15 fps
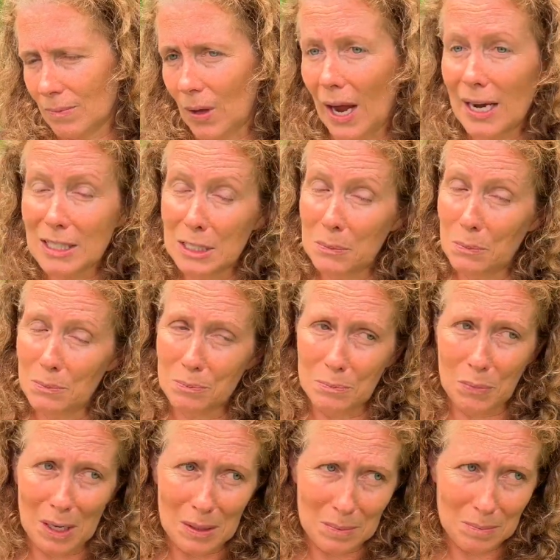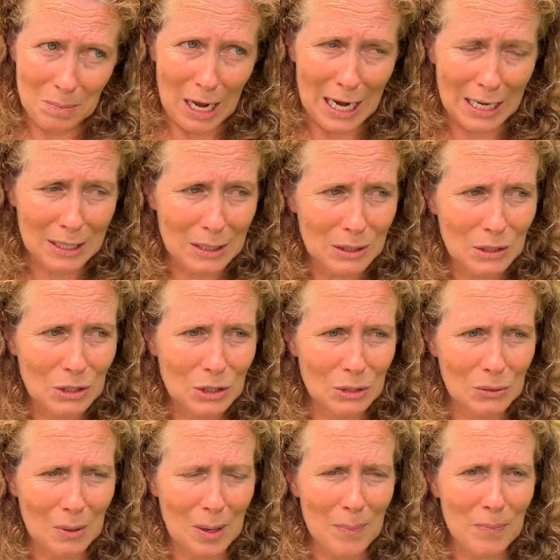I actually went back
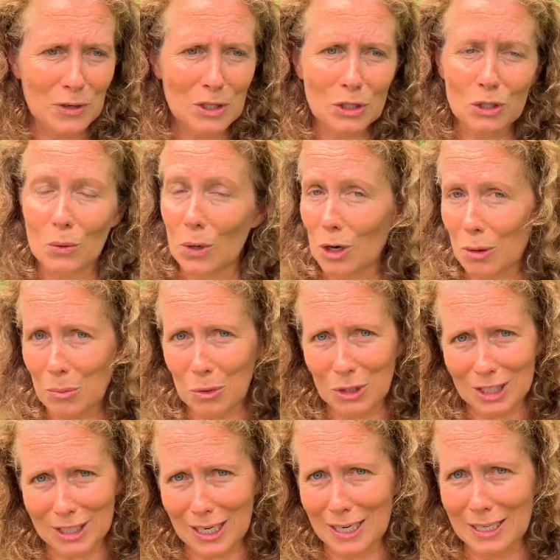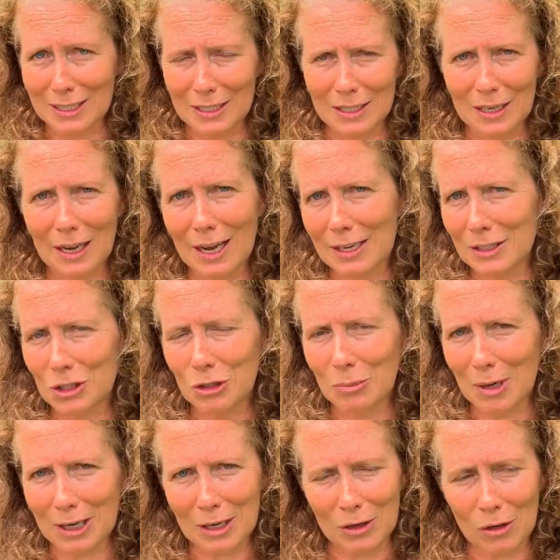to do a lot more studies at
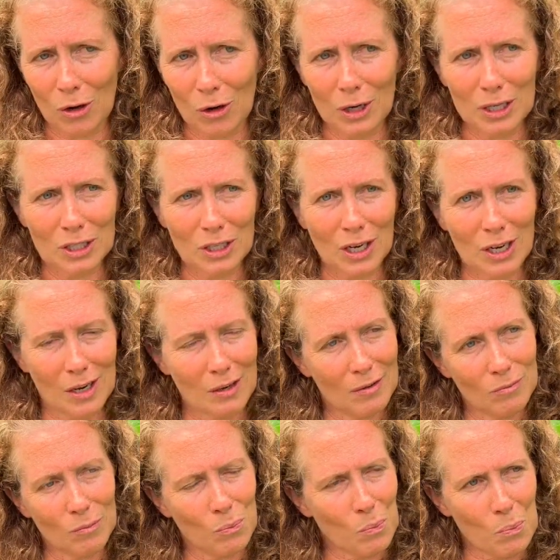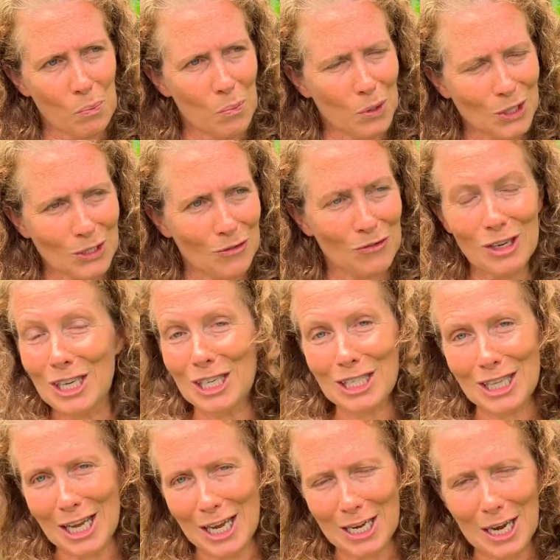Schumacher College. I wasn't finished
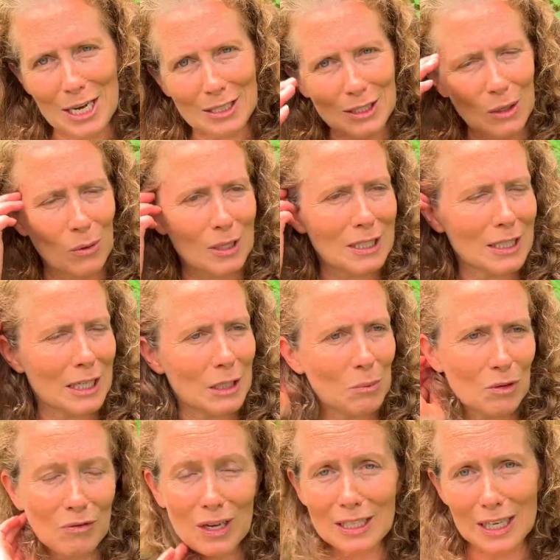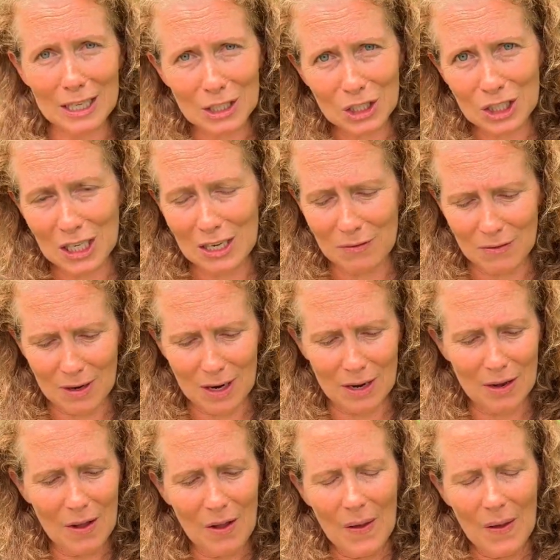there yet, so I studied with Vandana Shiva,